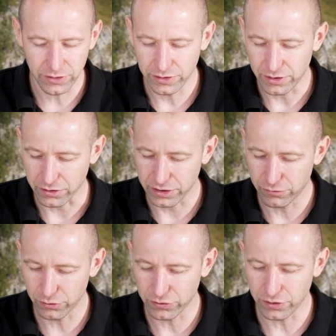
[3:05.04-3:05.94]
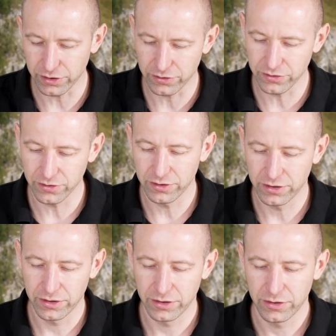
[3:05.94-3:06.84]
So it's important to leave one
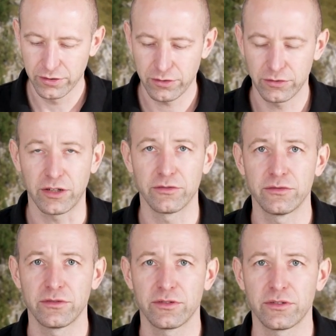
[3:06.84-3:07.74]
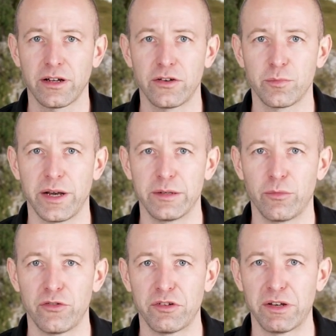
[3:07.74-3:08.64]
mouse in version 1.5 for
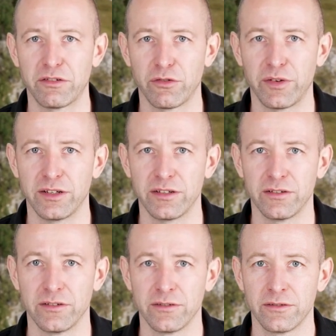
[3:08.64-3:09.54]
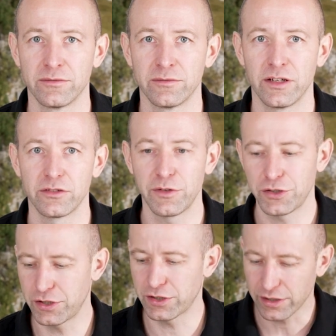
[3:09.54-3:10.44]
the old amplifier.
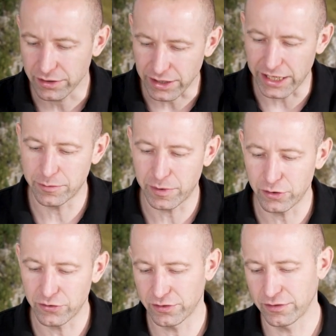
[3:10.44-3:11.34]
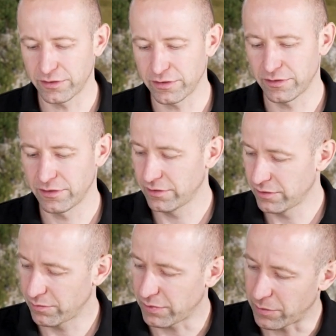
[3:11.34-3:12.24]
All the other mice can be updated
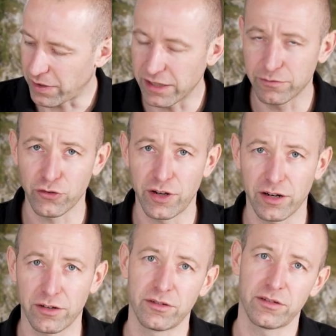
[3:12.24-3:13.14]
to 2.0.